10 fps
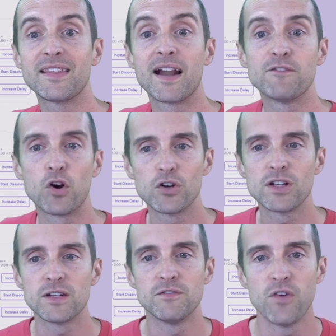that I've
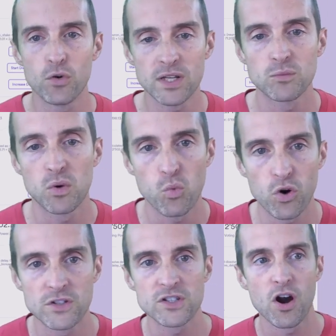earned in voting
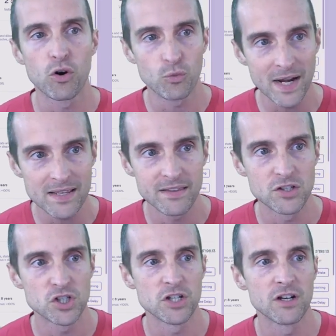rewards already
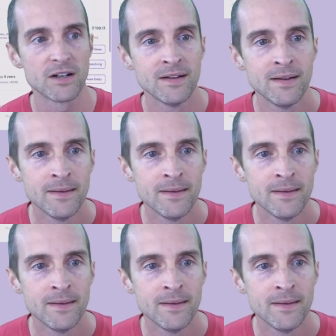this year.